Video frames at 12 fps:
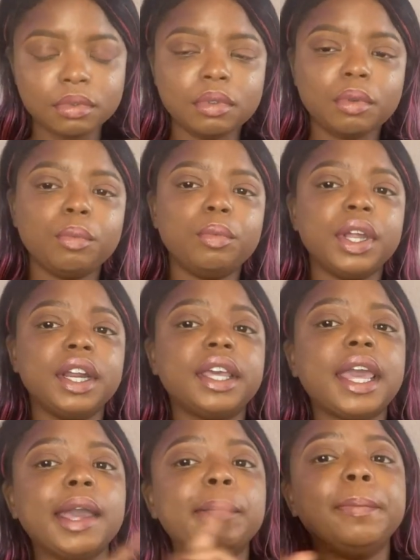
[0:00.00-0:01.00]
When it
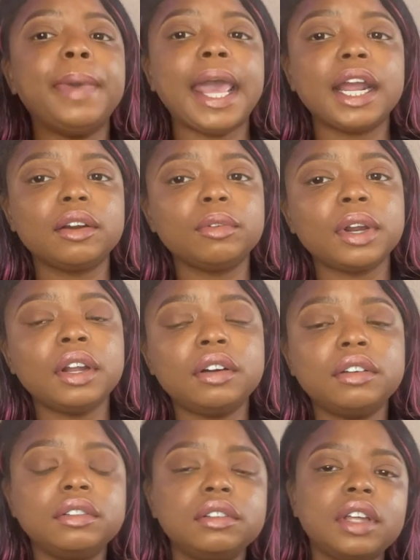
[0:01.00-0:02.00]
came back
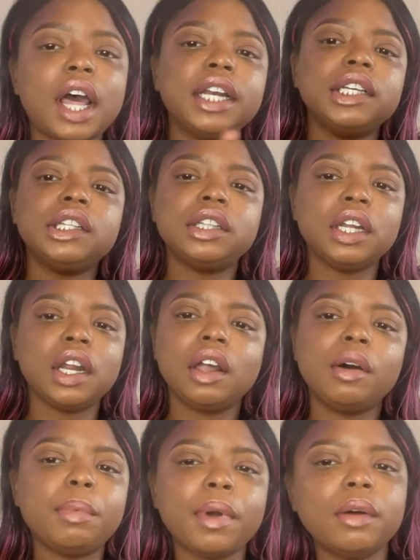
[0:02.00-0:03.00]
around, I needed their
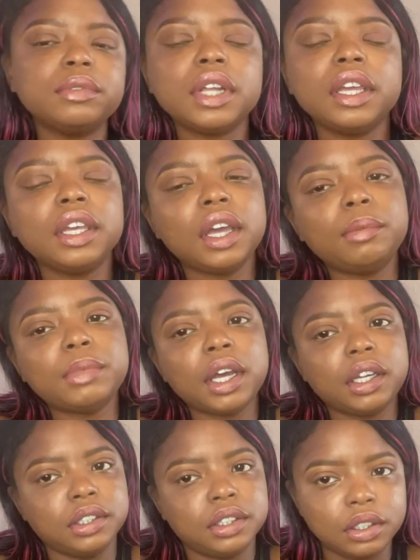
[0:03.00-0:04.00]
help. I was like, yeah, I'm not
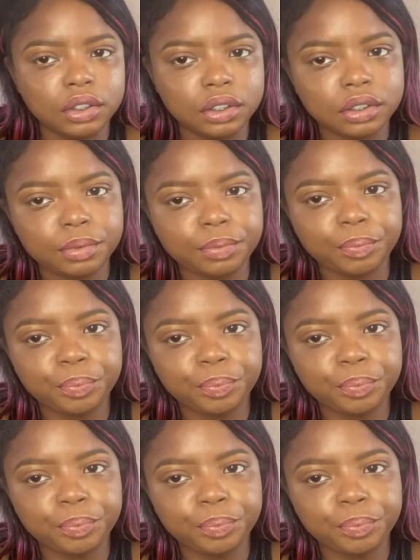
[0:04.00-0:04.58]
going to tell them.